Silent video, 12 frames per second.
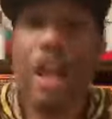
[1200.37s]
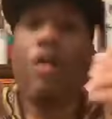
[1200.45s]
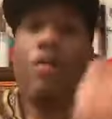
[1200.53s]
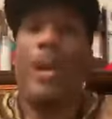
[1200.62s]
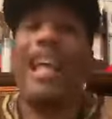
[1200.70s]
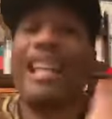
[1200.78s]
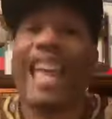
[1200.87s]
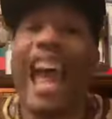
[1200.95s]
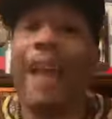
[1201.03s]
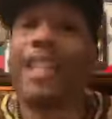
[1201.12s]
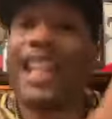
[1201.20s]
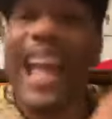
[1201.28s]
when it
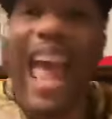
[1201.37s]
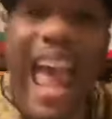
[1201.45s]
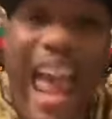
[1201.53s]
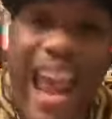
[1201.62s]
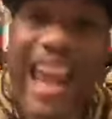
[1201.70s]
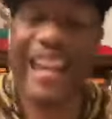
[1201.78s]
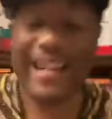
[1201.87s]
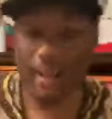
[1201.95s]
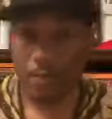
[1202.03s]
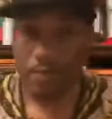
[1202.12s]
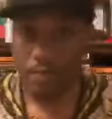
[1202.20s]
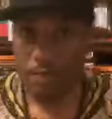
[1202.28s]
came to the aid.
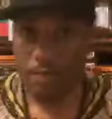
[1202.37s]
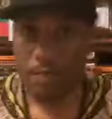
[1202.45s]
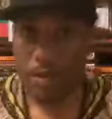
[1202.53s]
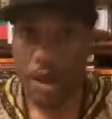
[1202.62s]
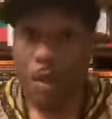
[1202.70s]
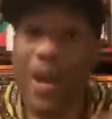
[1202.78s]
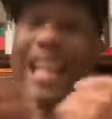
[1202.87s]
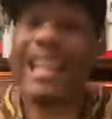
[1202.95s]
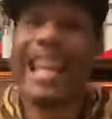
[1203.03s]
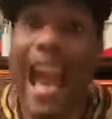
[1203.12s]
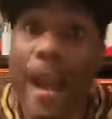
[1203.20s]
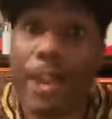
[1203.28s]
When it
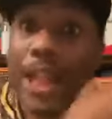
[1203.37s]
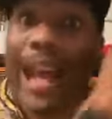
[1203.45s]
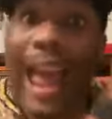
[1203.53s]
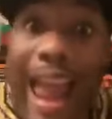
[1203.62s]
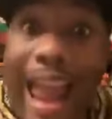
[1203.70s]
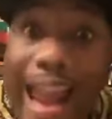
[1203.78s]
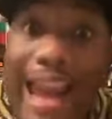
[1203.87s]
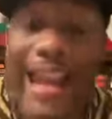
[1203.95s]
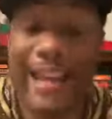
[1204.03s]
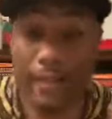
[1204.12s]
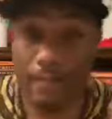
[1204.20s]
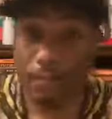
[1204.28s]
came to the
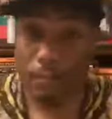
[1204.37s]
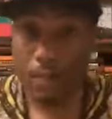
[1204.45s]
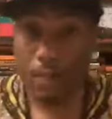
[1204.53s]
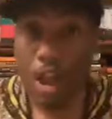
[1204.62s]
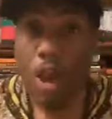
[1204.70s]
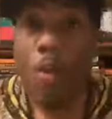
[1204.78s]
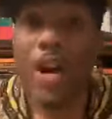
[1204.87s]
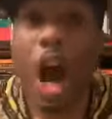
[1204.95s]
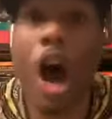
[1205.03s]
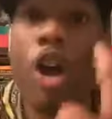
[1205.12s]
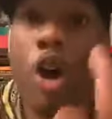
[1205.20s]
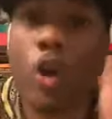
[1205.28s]
aid. When
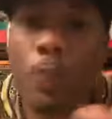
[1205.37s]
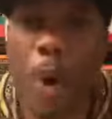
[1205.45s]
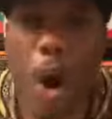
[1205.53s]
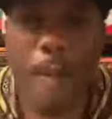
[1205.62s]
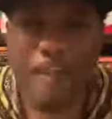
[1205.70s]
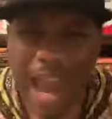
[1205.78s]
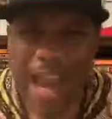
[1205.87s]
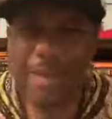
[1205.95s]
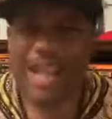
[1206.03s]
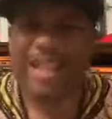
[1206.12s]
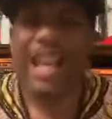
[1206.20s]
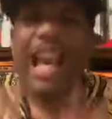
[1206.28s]
all those poor
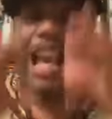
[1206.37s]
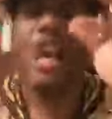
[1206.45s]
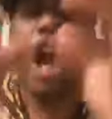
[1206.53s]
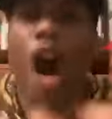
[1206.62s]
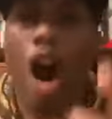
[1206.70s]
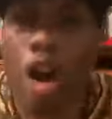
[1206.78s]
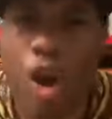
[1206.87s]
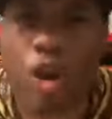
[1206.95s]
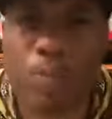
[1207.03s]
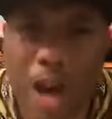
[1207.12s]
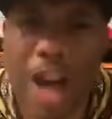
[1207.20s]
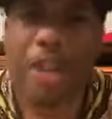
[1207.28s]
babies and all those
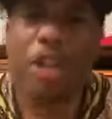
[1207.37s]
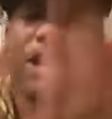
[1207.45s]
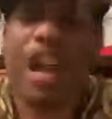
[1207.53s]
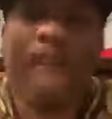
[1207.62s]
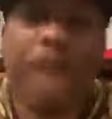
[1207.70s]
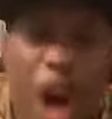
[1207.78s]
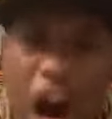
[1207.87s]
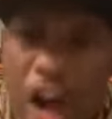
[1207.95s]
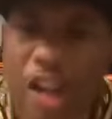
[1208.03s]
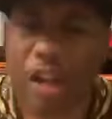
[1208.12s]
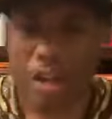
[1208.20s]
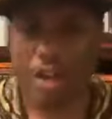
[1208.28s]
mothers,
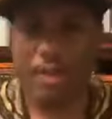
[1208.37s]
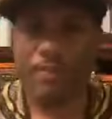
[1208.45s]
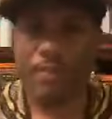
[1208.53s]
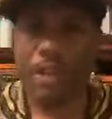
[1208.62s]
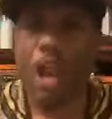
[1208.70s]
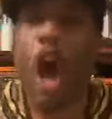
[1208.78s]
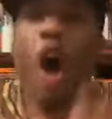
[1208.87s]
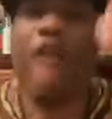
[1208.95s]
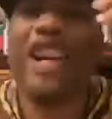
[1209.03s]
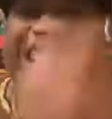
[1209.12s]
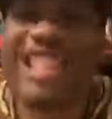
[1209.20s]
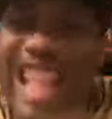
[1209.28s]
fathers, over
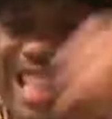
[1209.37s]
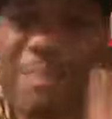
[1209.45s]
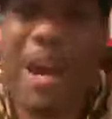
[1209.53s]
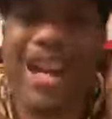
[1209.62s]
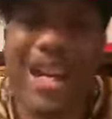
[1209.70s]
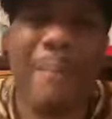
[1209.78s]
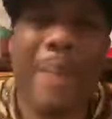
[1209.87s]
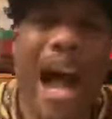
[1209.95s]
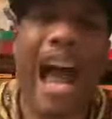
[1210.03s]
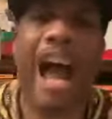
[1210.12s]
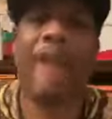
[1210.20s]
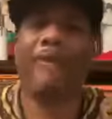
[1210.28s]
6 million
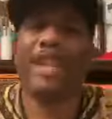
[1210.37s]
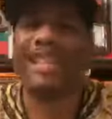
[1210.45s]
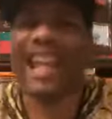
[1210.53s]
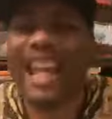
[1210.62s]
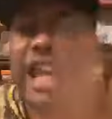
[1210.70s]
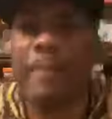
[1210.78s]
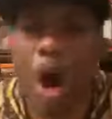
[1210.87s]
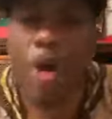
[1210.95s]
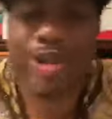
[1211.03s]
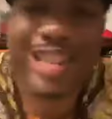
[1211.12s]
Biafrans and Igbos